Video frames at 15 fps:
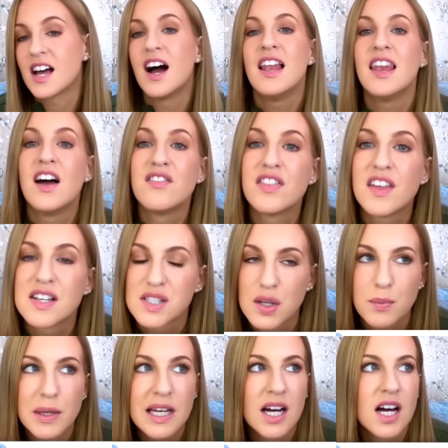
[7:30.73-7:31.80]
I love this
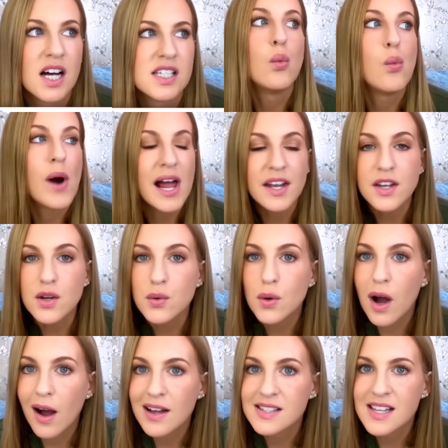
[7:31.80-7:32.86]
because when you
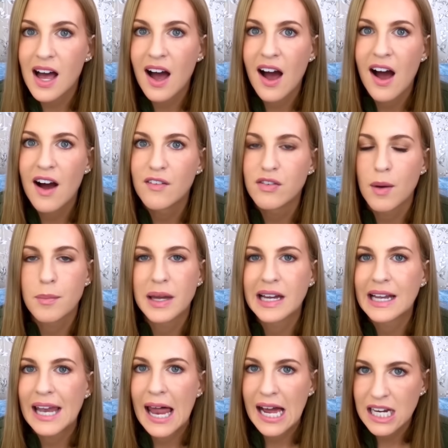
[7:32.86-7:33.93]
guys have a big
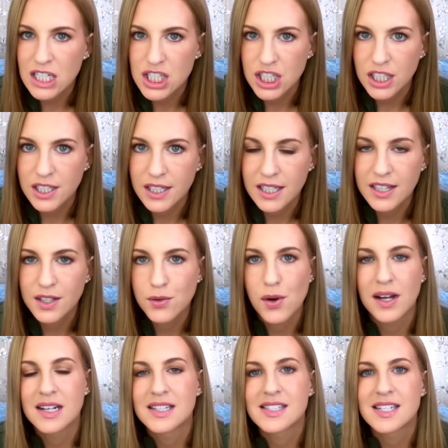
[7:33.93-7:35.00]
election in the
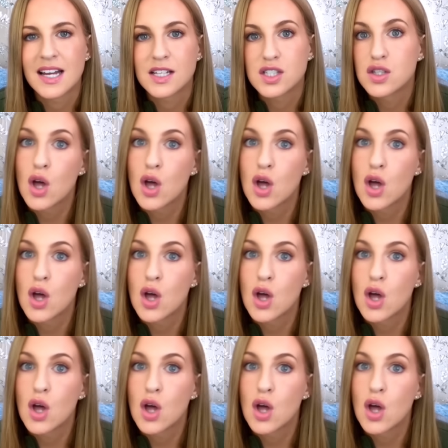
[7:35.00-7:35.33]
United States,